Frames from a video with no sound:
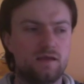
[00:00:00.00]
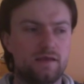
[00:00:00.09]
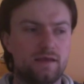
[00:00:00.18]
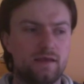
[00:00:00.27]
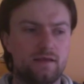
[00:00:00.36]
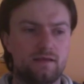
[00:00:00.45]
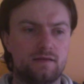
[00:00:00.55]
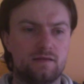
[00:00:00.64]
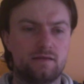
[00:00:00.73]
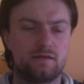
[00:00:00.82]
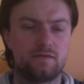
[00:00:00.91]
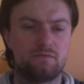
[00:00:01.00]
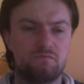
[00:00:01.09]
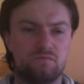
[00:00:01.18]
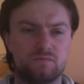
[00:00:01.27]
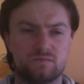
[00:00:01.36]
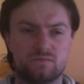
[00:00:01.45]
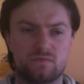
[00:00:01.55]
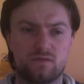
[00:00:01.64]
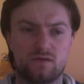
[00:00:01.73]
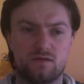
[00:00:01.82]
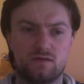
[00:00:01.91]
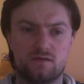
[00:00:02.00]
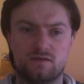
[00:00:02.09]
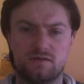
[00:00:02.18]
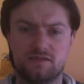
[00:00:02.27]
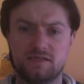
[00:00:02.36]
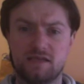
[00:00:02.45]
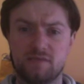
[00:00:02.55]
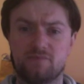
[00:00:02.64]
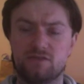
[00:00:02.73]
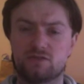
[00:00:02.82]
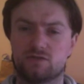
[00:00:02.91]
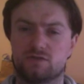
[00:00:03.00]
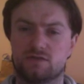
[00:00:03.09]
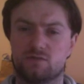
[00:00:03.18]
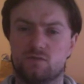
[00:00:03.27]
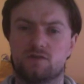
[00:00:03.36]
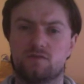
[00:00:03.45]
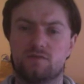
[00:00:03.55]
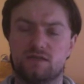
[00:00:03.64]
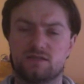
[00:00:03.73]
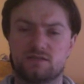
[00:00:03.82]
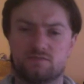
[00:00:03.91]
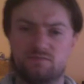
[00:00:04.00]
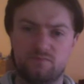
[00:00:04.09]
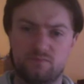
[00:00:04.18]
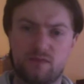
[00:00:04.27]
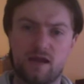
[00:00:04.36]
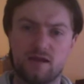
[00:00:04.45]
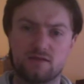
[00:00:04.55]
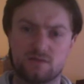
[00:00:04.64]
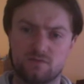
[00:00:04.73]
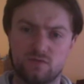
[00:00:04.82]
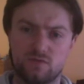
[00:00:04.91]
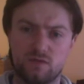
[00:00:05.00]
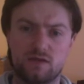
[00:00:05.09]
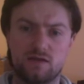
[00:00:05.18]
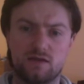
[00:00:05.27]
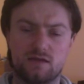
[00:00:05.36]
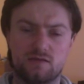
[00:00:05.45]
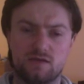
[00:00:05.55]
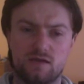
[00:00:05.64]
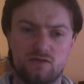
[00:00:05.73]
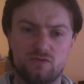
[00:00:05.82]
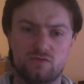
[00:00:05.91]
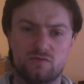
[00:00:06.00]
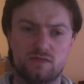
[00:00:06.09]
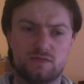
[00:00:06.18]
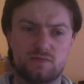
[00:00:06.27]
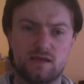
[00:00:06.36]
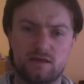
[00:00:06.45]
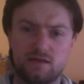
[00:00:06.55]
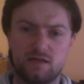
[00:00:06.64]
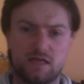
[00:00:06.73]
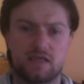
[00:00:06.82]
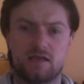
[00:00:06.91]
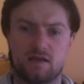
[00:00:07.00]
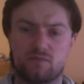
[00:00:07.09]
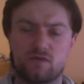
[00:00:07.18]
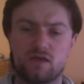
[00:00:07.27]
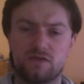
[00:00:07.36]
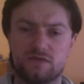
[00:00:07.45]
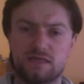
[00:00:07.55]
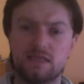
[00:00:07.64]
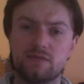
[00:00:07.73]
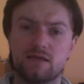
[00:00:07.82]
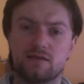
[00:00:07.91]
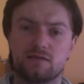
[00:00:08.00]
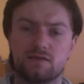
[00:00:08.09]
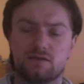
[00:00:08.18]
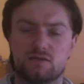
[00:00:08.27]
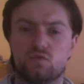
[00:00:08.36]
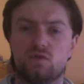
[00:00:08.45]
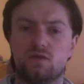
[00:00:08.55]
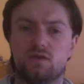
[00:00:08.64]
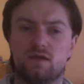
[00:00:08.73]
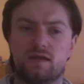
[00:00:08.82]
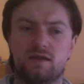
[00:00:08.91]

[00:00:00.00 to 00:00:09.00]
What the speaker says: And the DM feature is one of the best parts of Twitter. Like it's practically like a private email there as well.